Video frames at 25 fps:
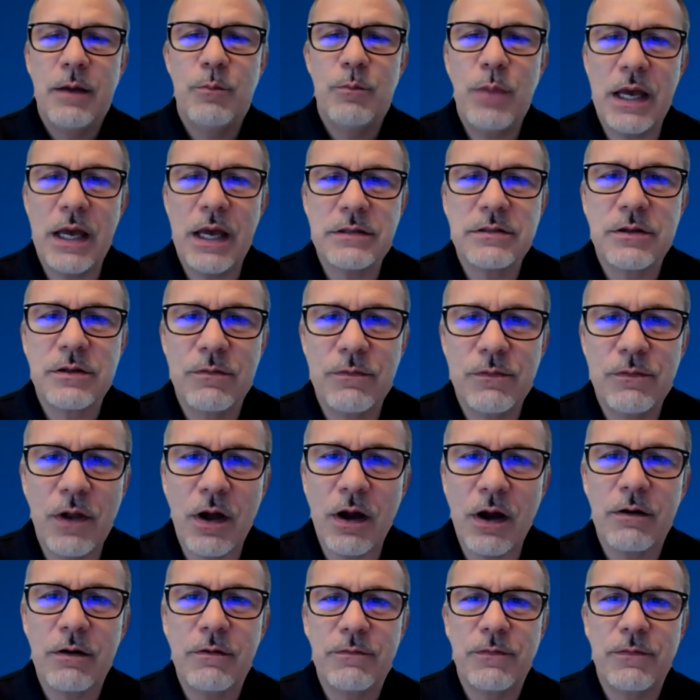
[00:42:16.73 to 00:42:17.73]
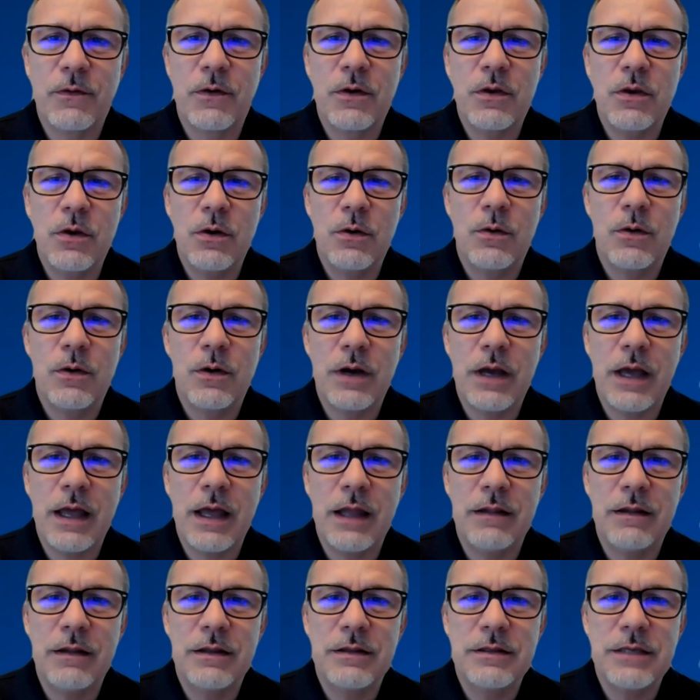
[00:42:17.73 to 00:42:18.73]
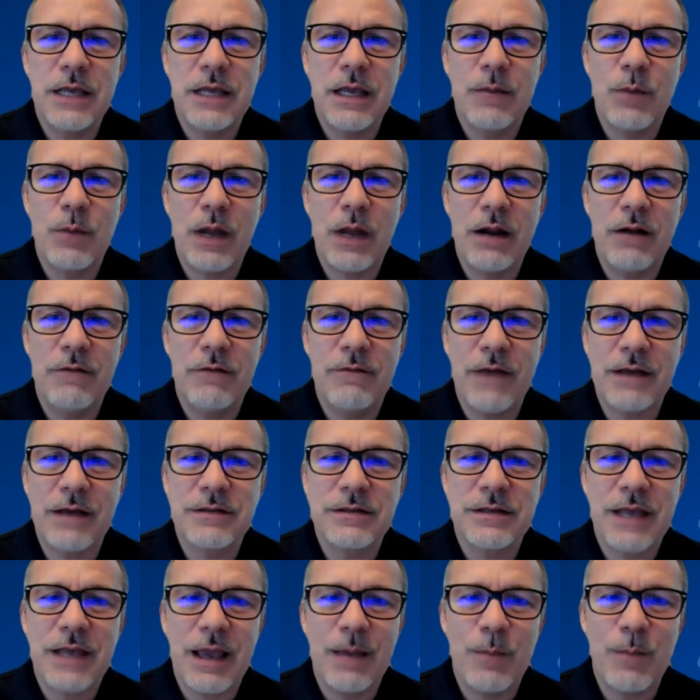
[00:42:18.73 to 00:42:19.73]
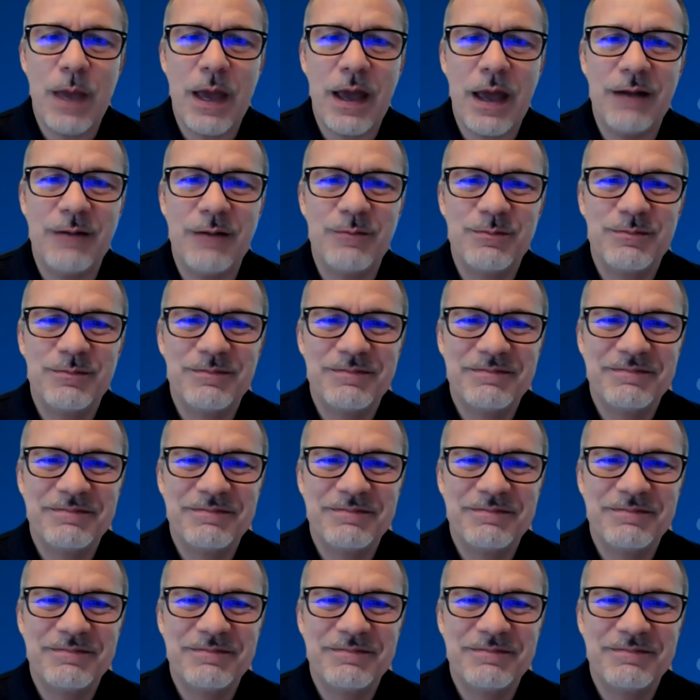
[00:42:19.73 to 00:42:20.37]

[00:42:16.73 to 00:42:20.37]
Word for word: best of luck for you and the team at Invest Cayman.